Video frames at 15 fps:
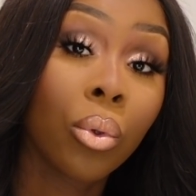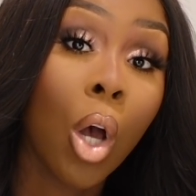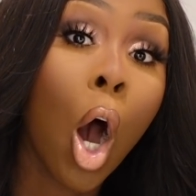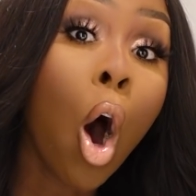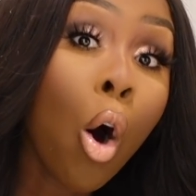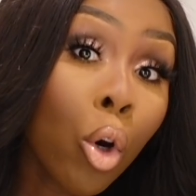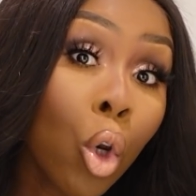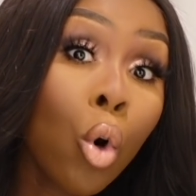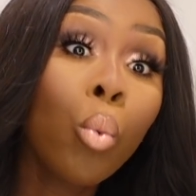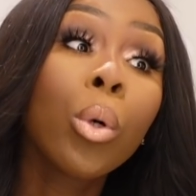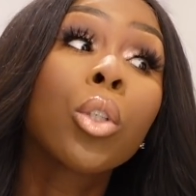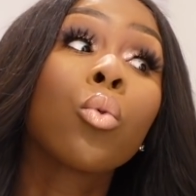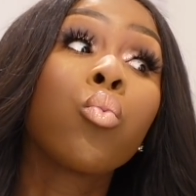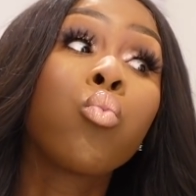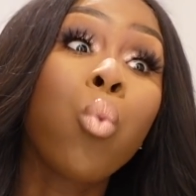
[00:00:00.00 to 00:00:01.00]
Olu
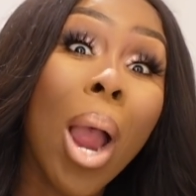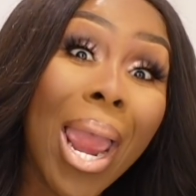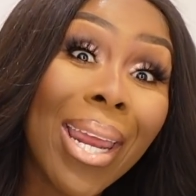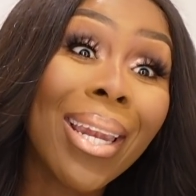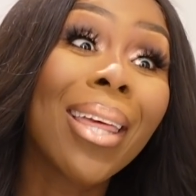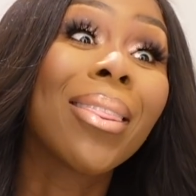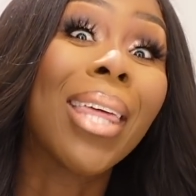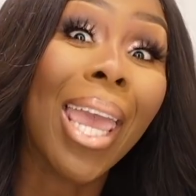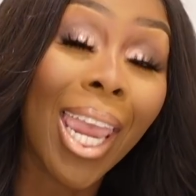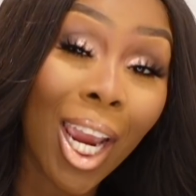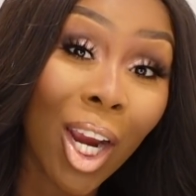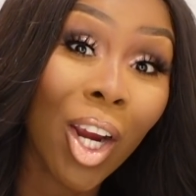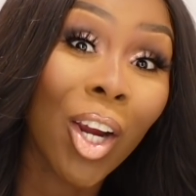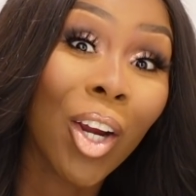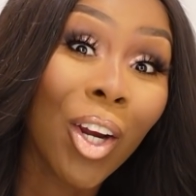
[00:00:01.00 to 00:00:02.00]
was right
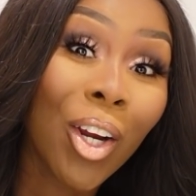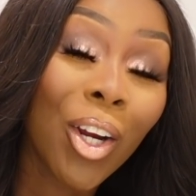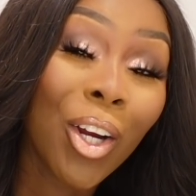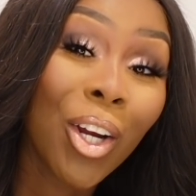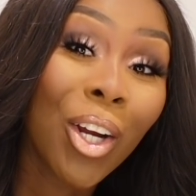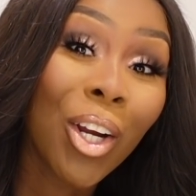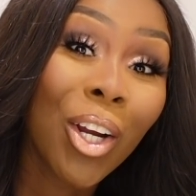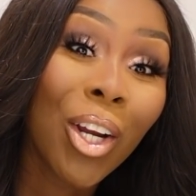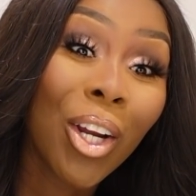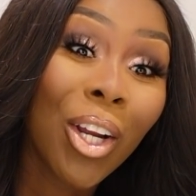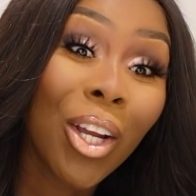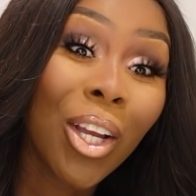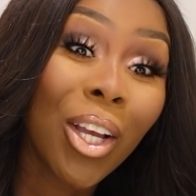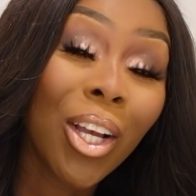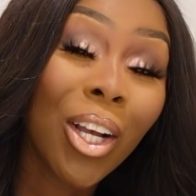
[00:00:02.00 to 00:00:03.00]
there.
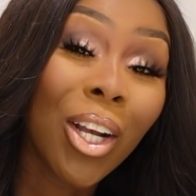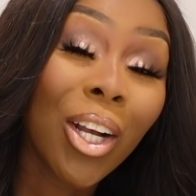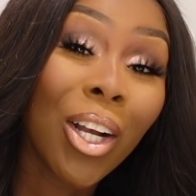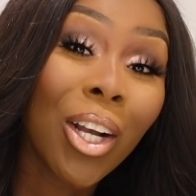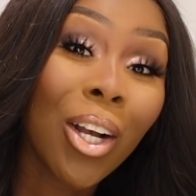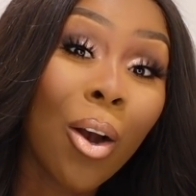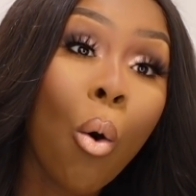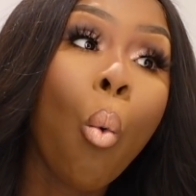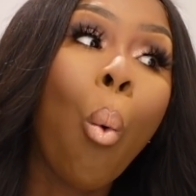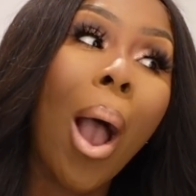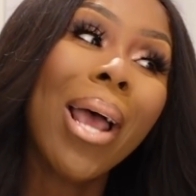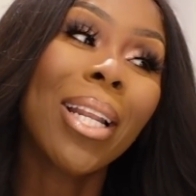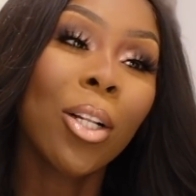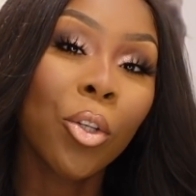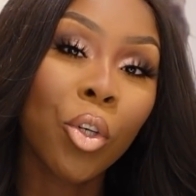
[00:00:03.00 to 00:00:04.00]

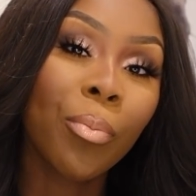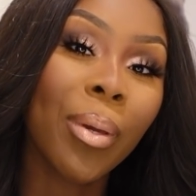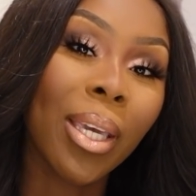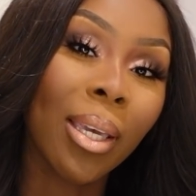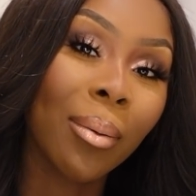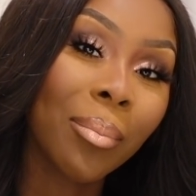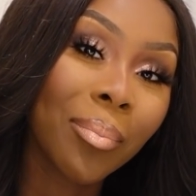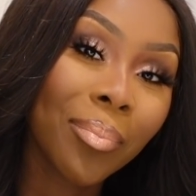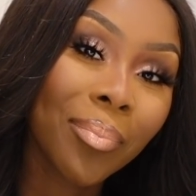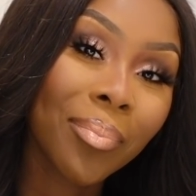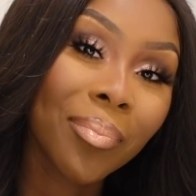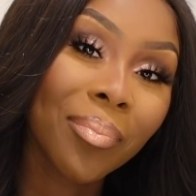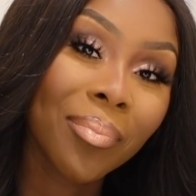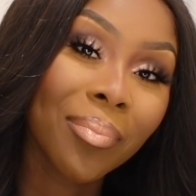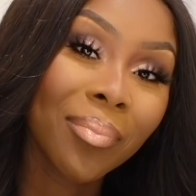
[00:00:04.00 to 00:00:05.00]
Why didn't you pick him?
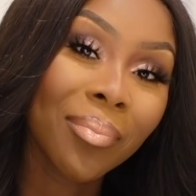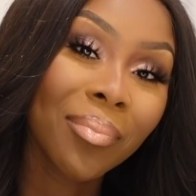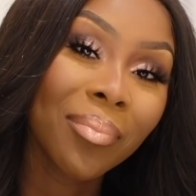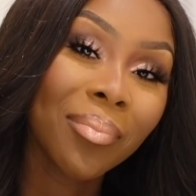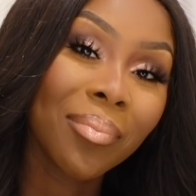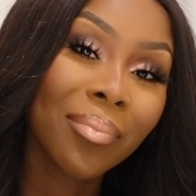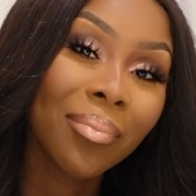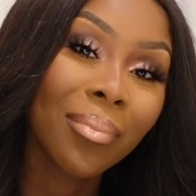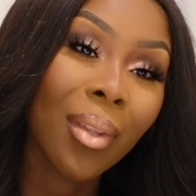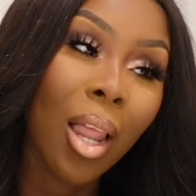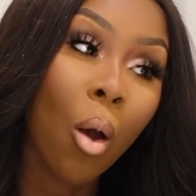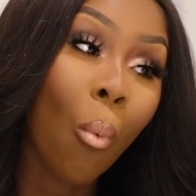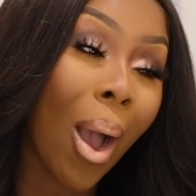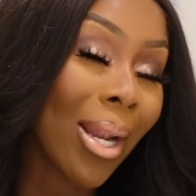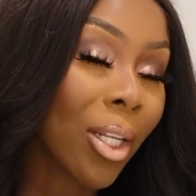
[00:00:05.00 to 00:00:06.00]

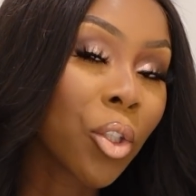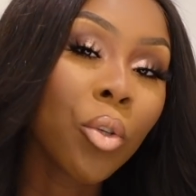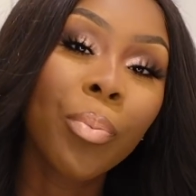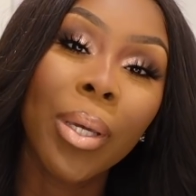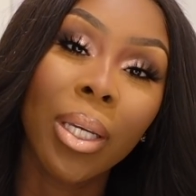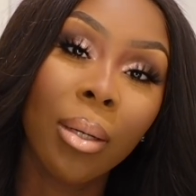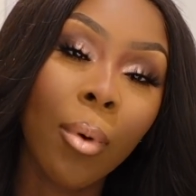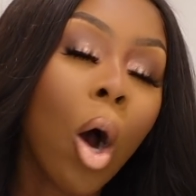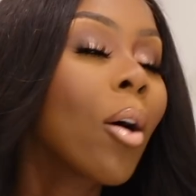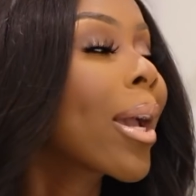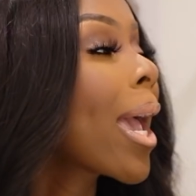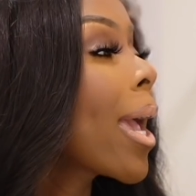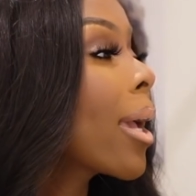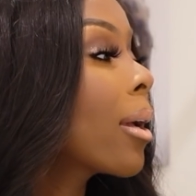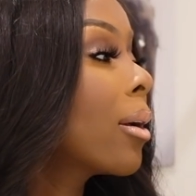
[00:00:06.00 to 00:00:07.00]
Why didn't you pick him?
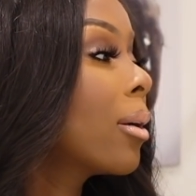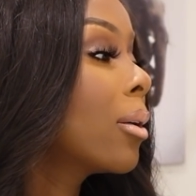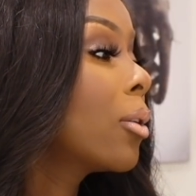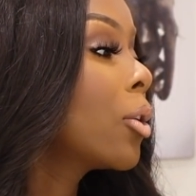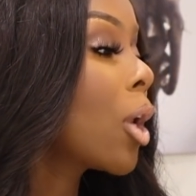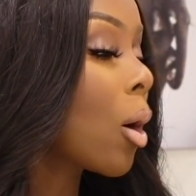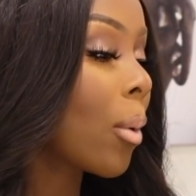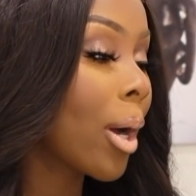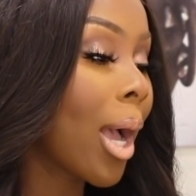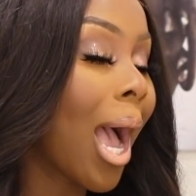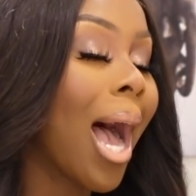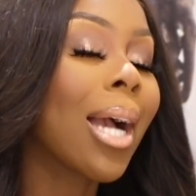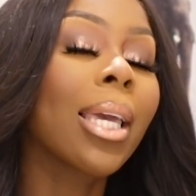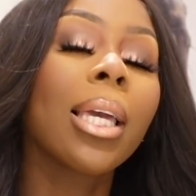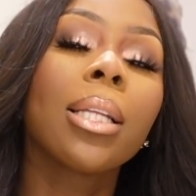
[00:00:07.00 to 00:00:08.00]
Okay, you know what?
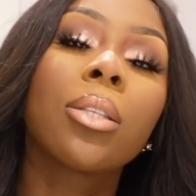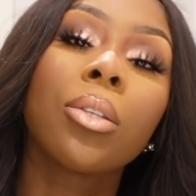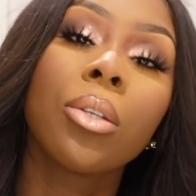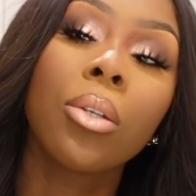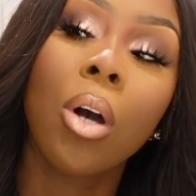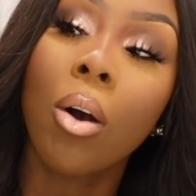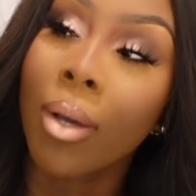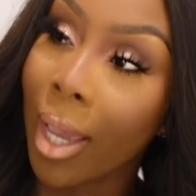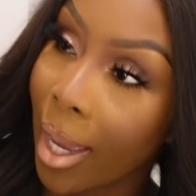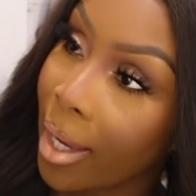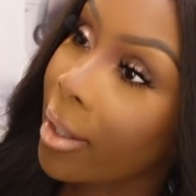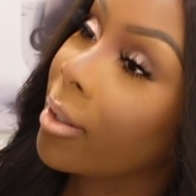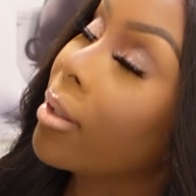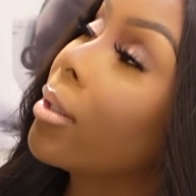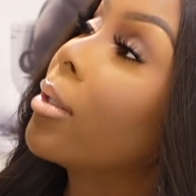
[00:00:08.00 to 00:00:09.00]
I'll give it to you.
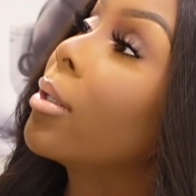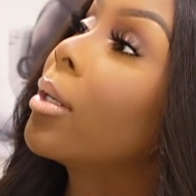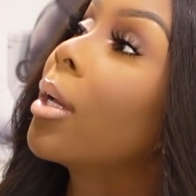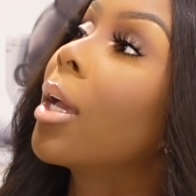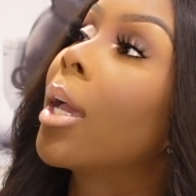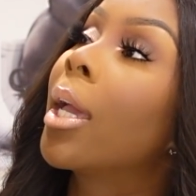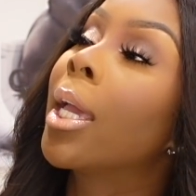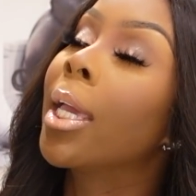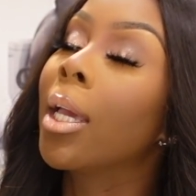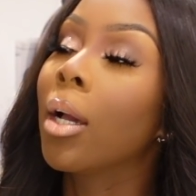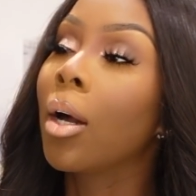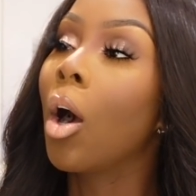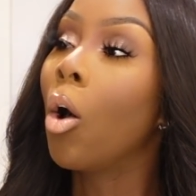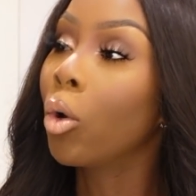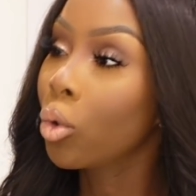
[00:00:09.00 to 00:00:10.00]
Okay.
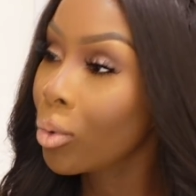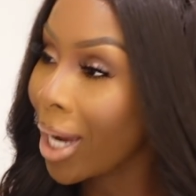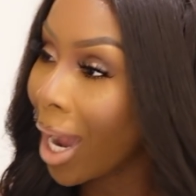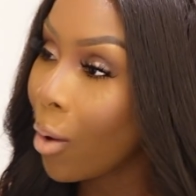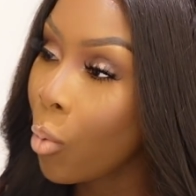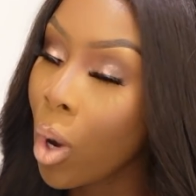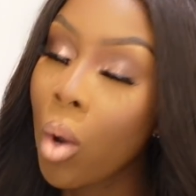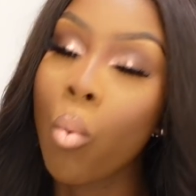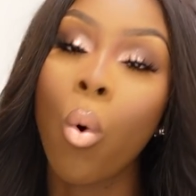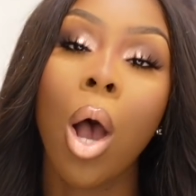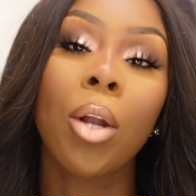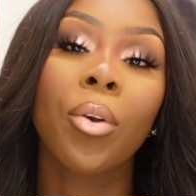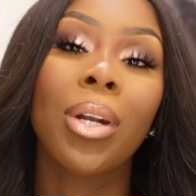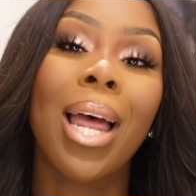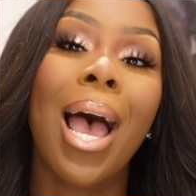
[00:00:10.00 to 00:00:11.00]
Olu got one
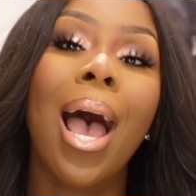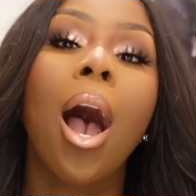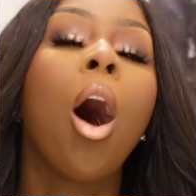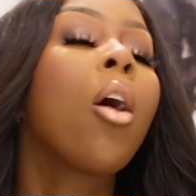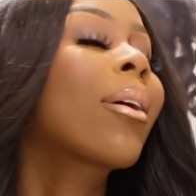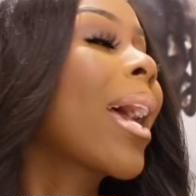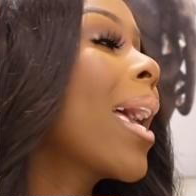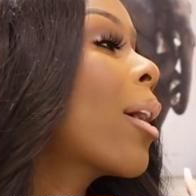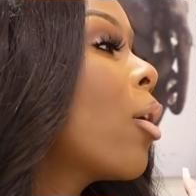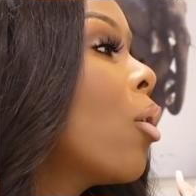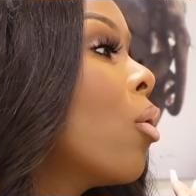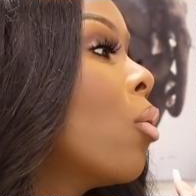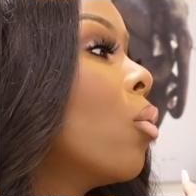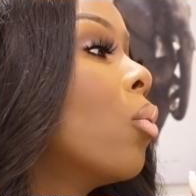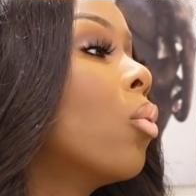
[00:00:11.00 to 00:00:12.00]
wandering eye. Okay,
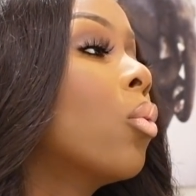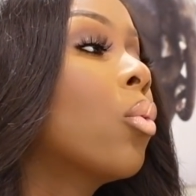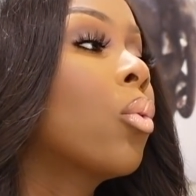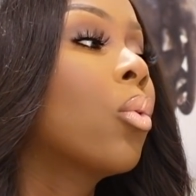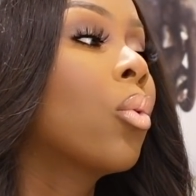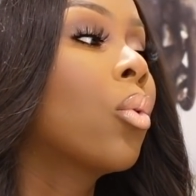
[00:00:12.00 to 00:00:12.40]
cool.